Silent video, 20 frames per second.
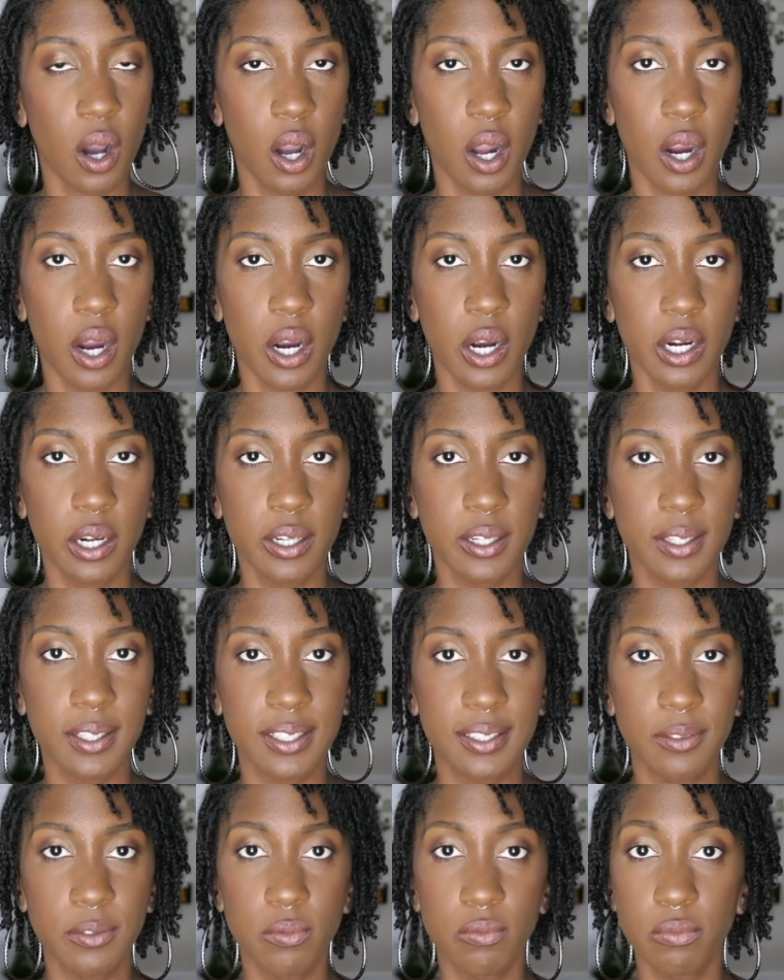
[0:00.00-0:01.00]
are
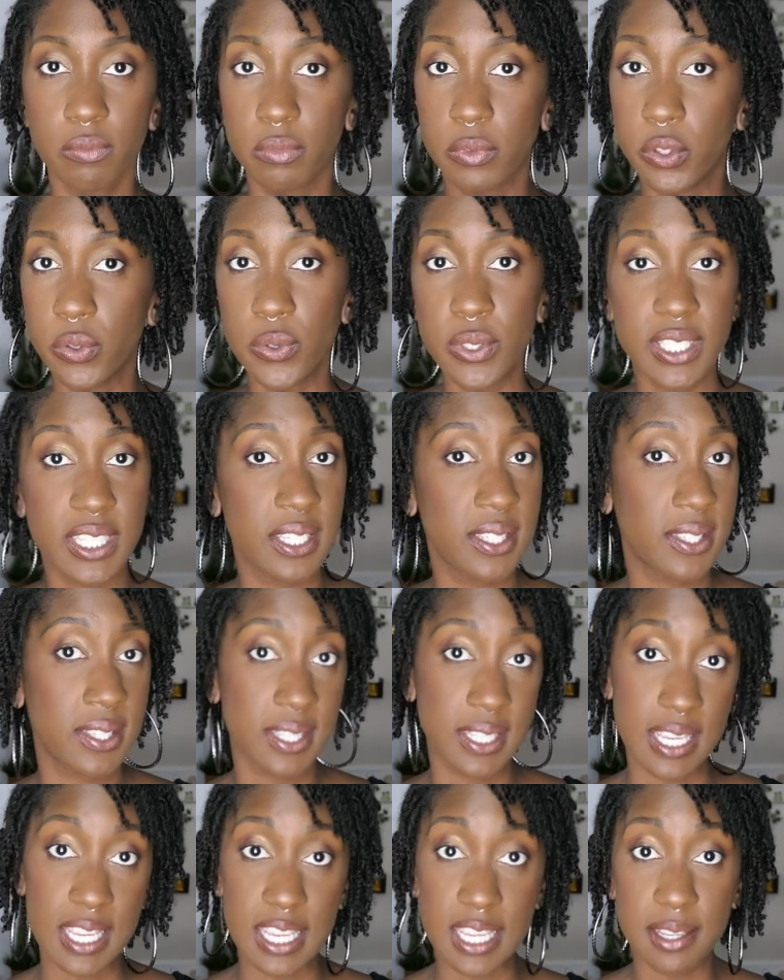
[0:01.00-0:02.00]
losing
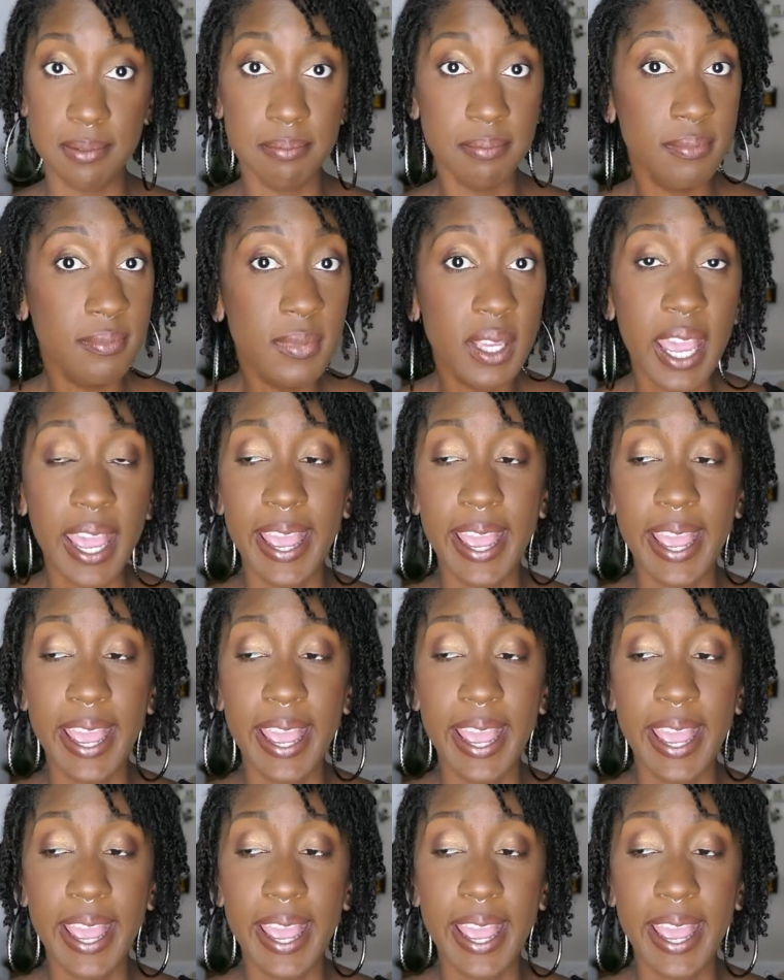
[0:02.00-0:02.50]
steam